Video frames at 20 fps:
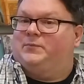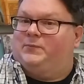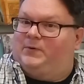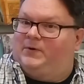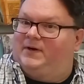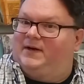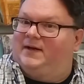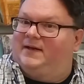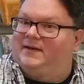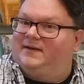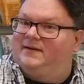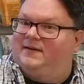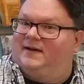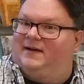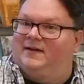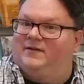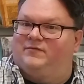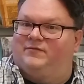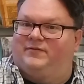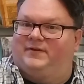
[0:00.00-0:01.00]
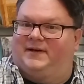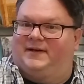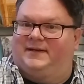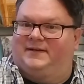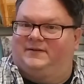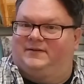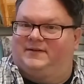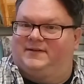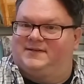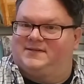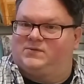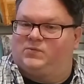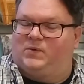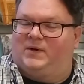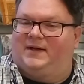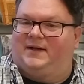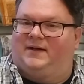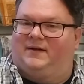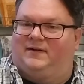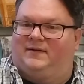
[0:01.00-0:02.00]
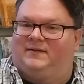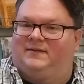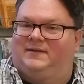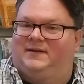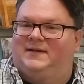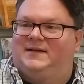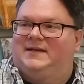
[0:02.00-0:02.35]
one on vinyl as well,